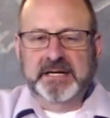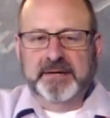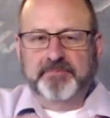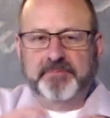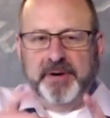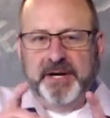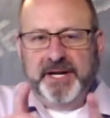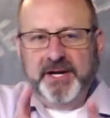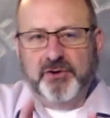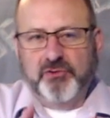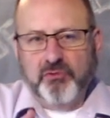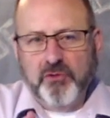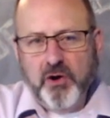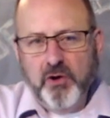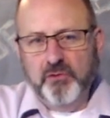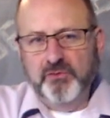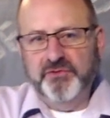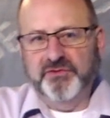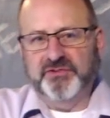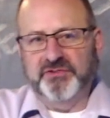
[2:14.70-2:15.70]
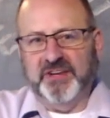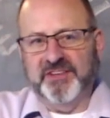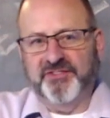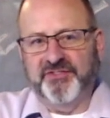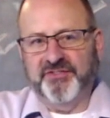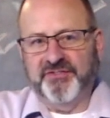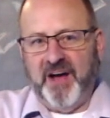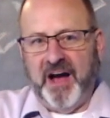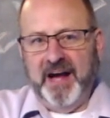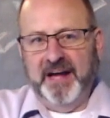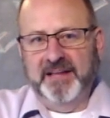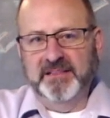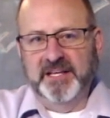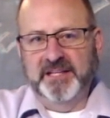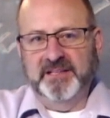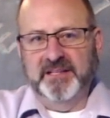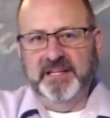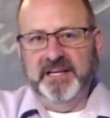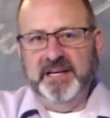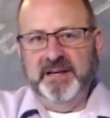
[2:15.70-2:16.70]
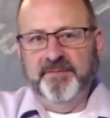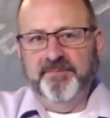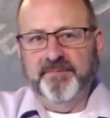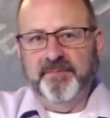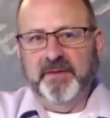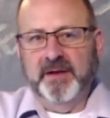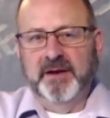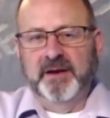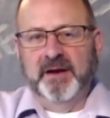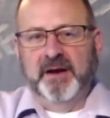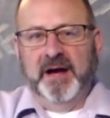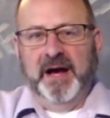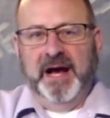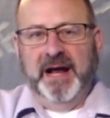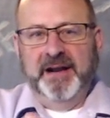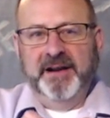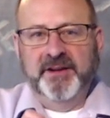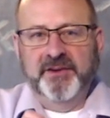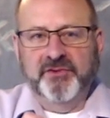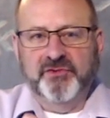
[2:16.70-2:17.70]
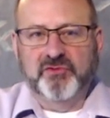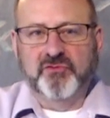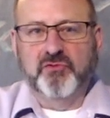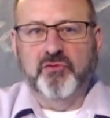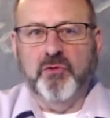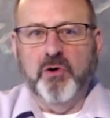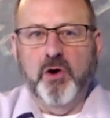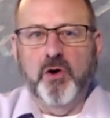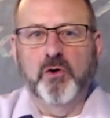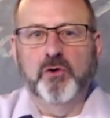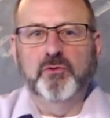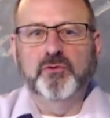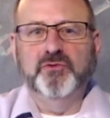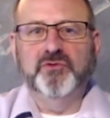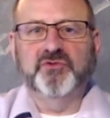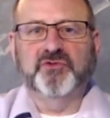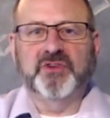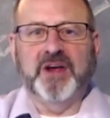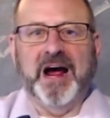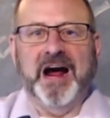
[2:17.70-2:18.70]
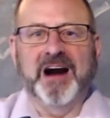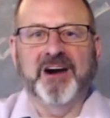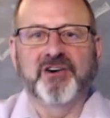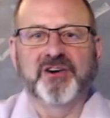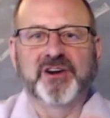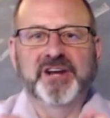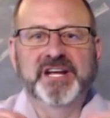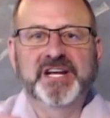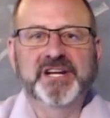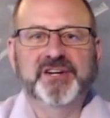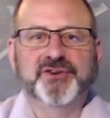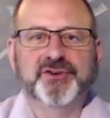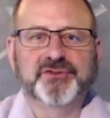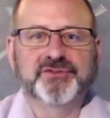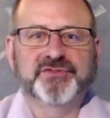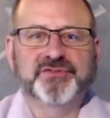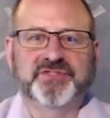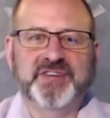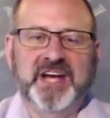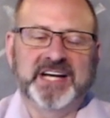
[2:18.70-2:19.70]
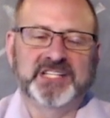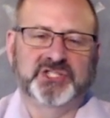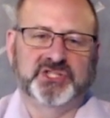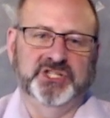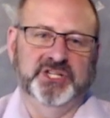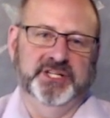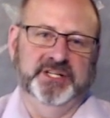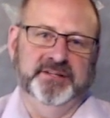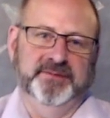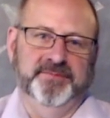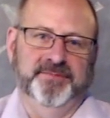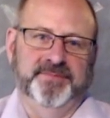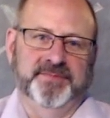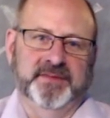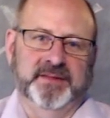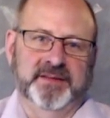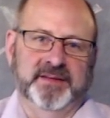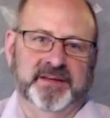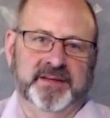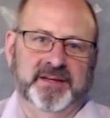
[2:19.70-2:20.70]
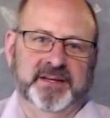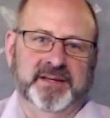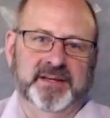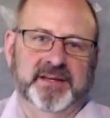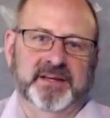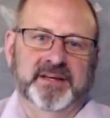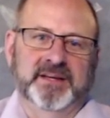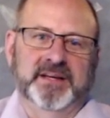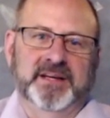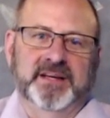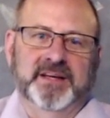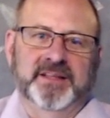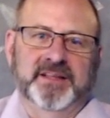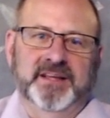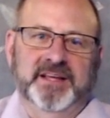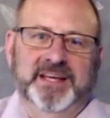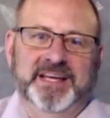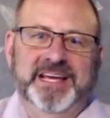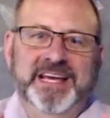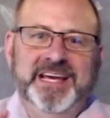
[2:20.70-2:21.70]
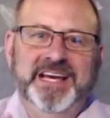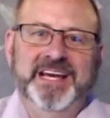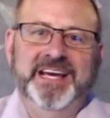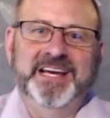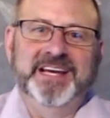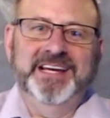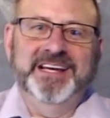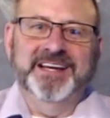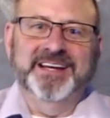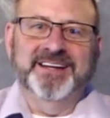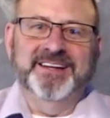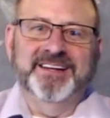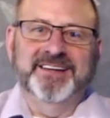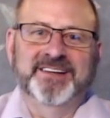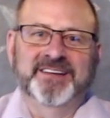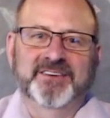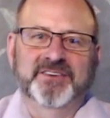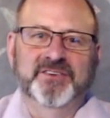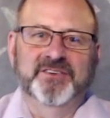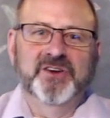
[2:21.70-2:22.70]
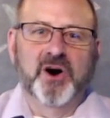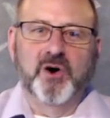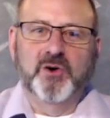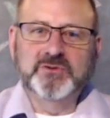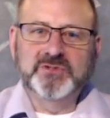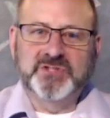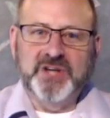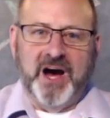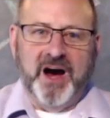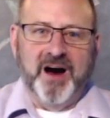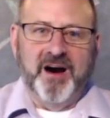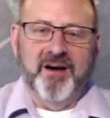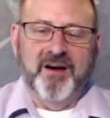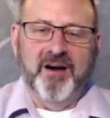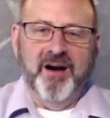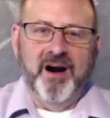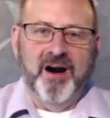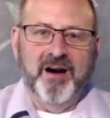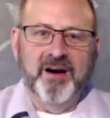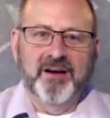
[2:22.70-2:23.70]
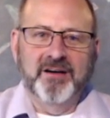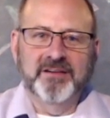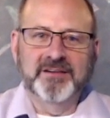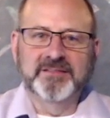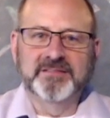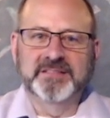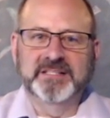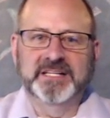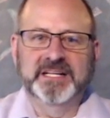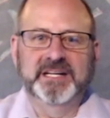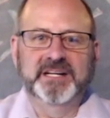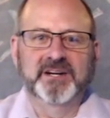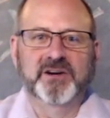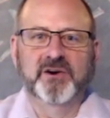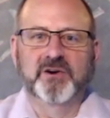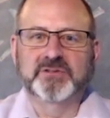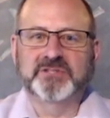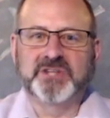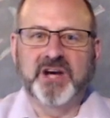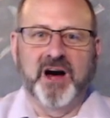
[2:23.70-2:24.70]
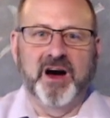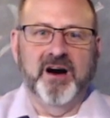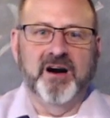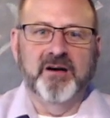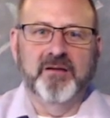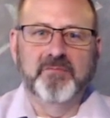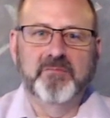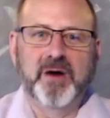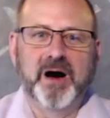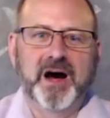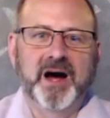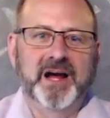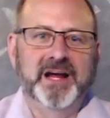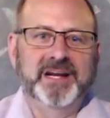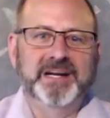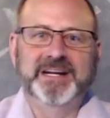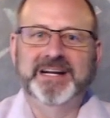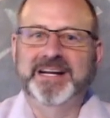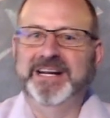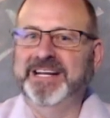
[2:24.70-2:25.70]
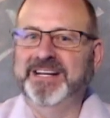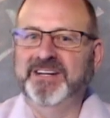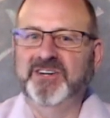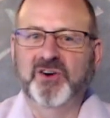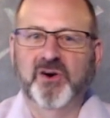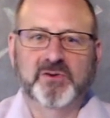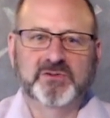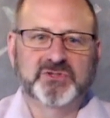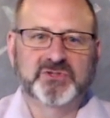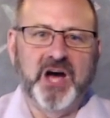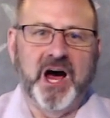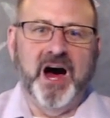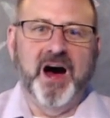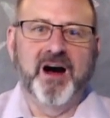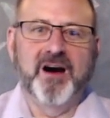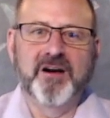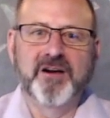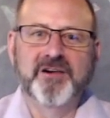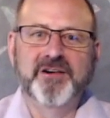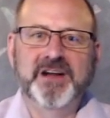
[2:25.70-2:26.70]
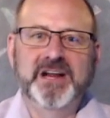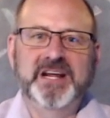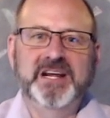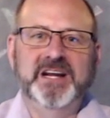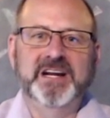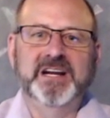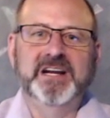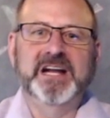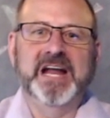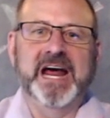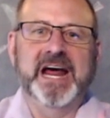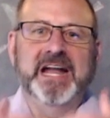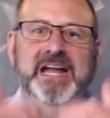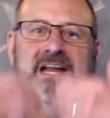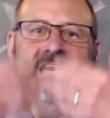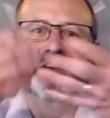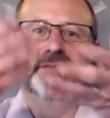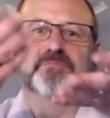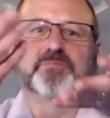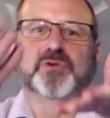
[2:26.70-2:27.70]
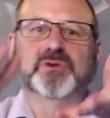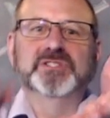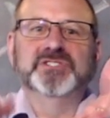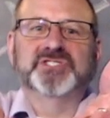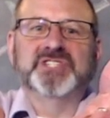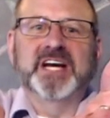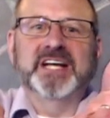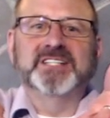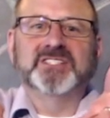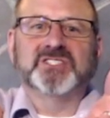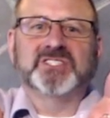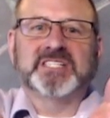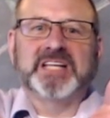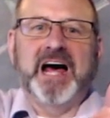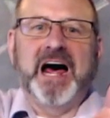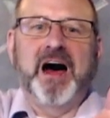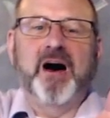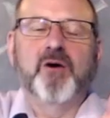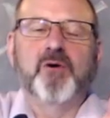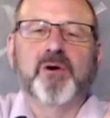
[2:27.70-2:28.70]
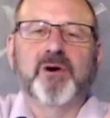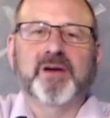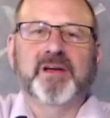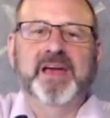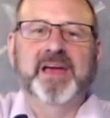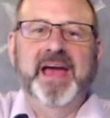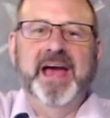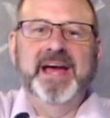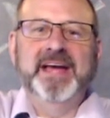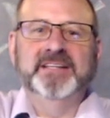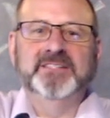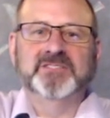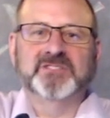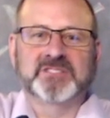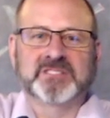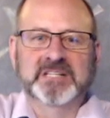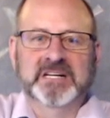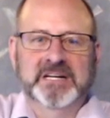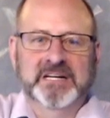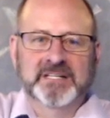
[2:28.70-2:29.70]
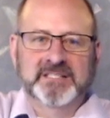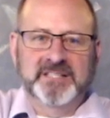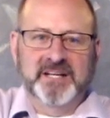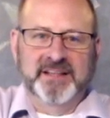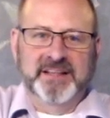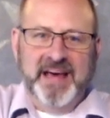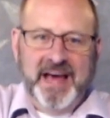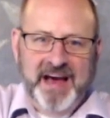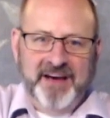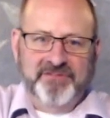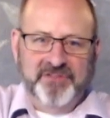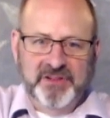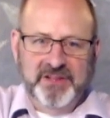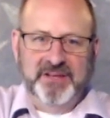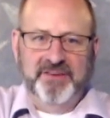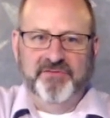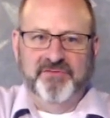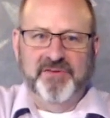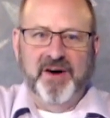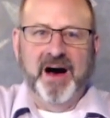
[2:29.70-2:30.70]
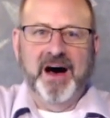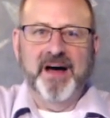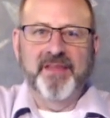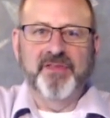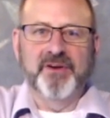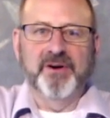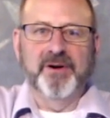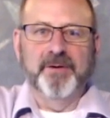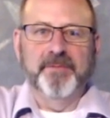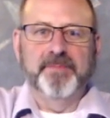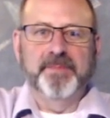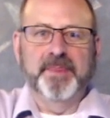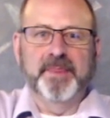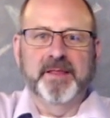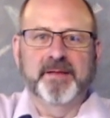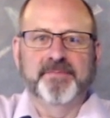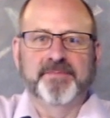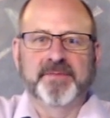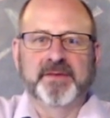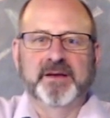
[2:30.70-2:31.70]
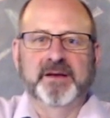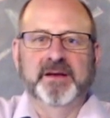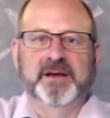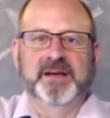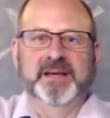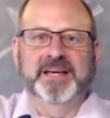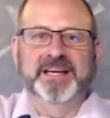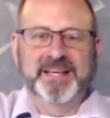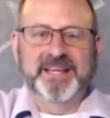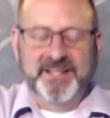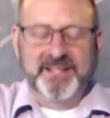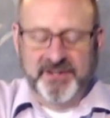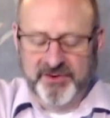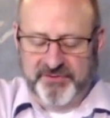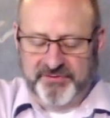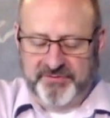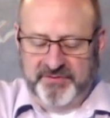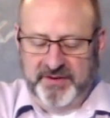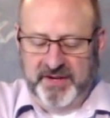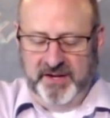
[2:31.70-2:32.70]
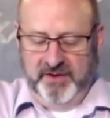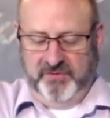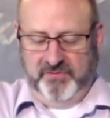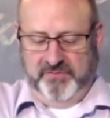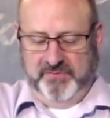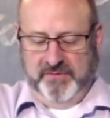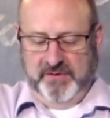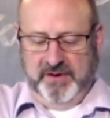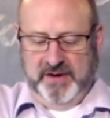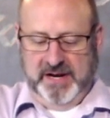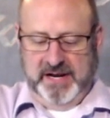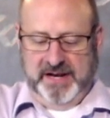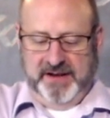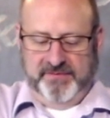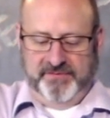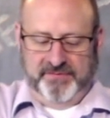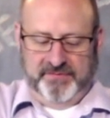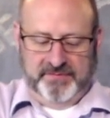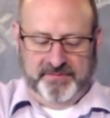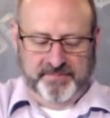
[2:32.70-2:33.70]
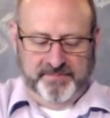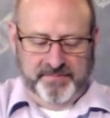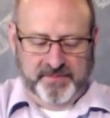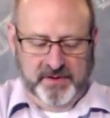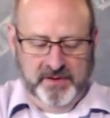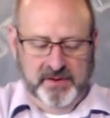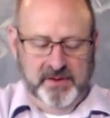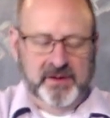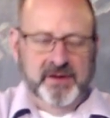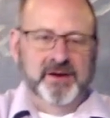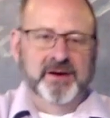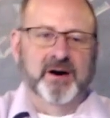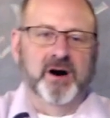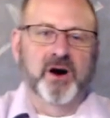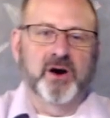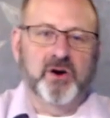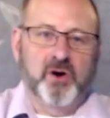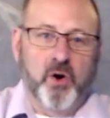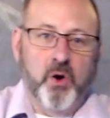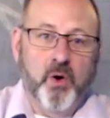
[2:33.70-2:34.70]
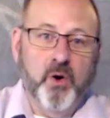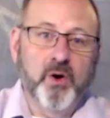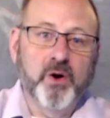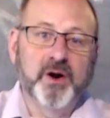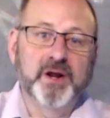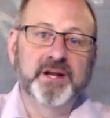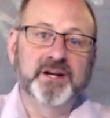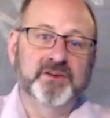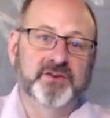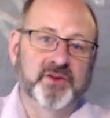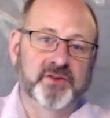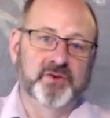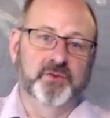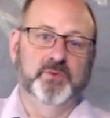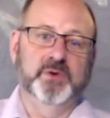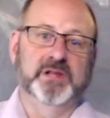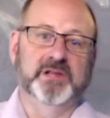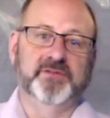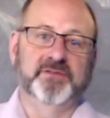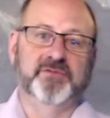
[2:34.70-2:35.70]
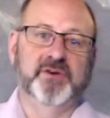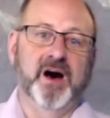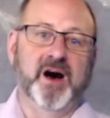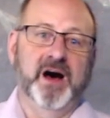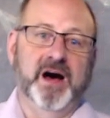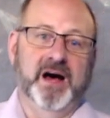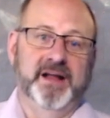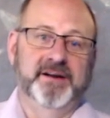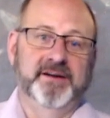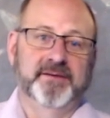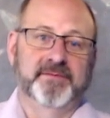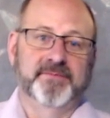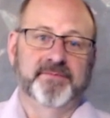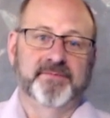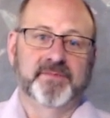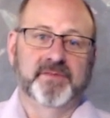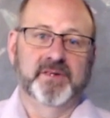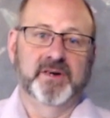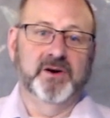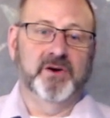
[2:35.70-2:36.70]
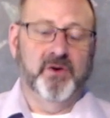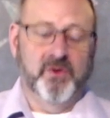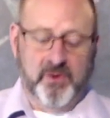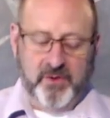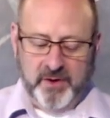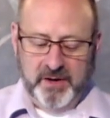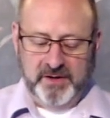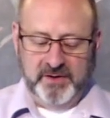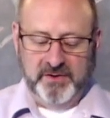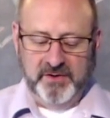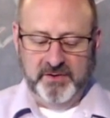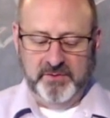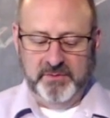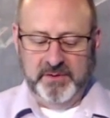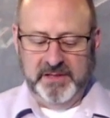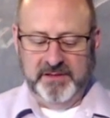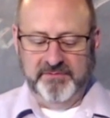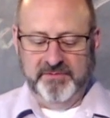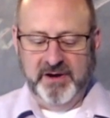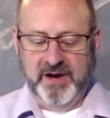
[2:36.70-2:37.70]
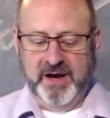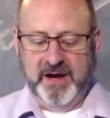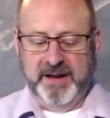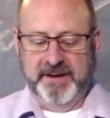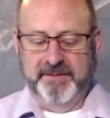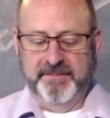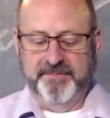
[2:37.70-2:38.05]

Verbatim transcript: But he groans silently, and his groans are intercession. He knows our heart, he knows our mind, he knows our need, and he presents our case to the Heavenly Father. He intercedes for us according to the will of God. According to the will of God.